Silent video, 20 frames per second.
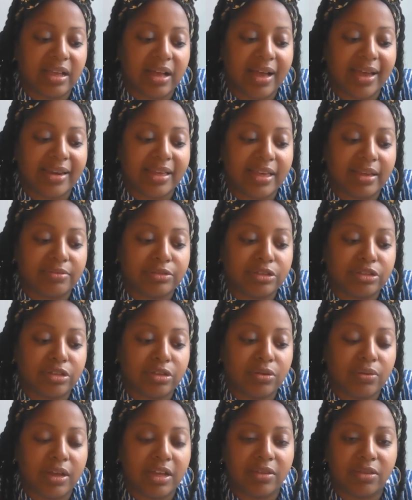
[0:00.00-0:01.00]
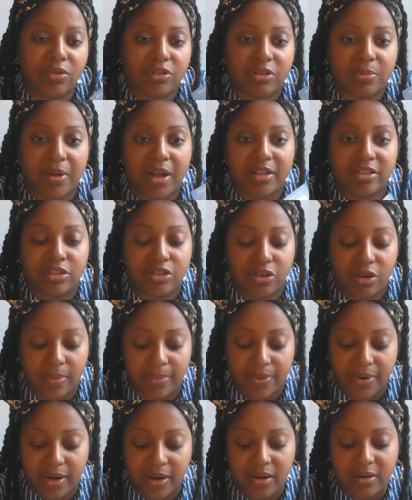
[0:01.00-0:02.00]
God gives to you in response to
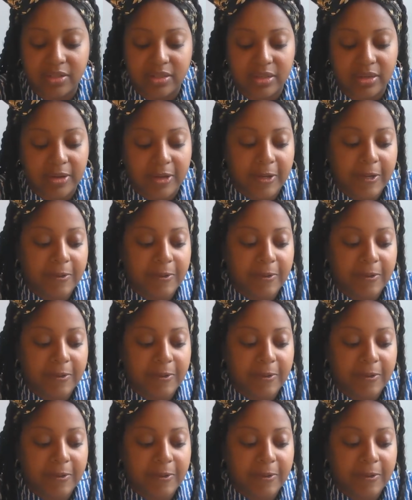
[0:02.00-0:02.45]
your prayers.